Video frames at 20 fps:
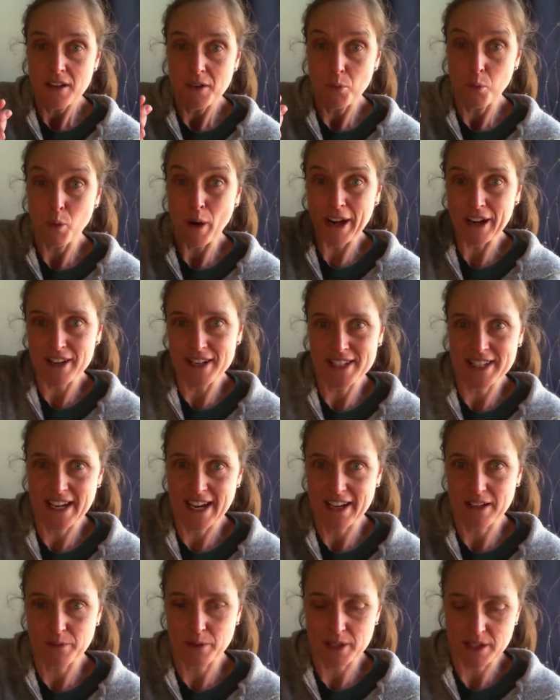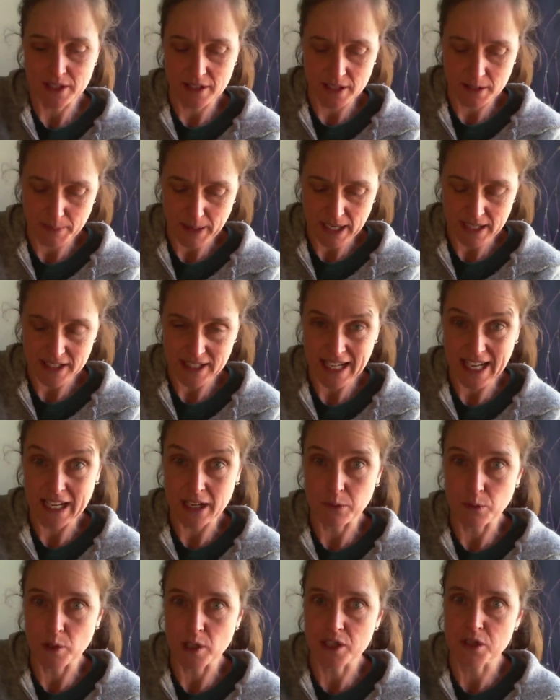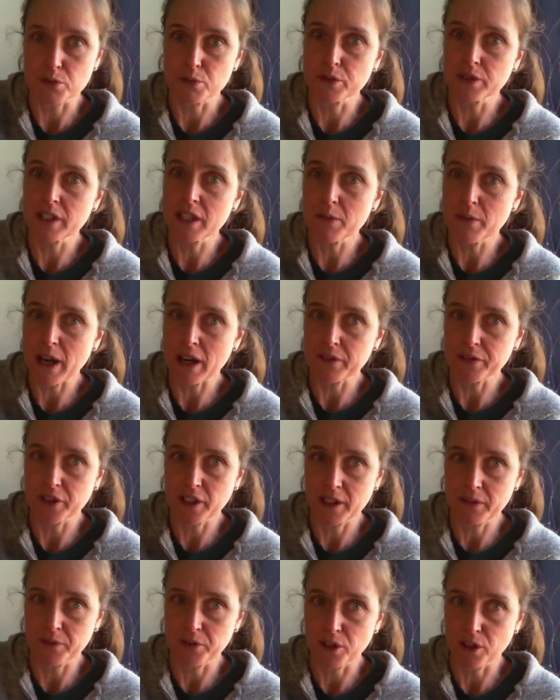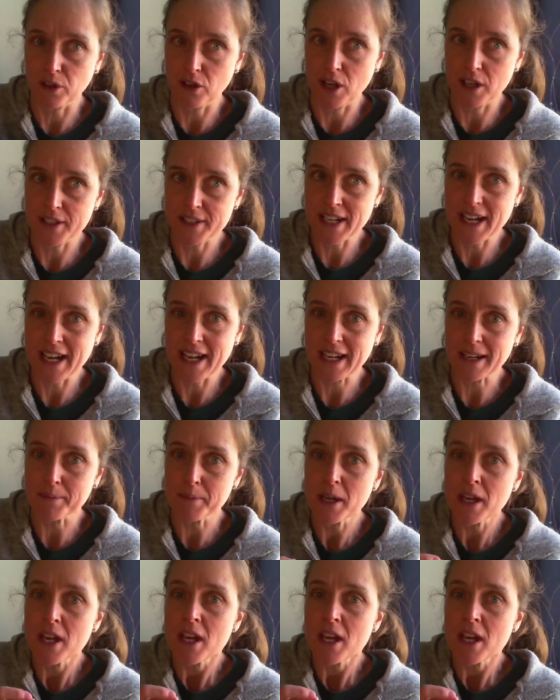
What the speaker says: where his hand was in space, and it worked really well for him for a long time.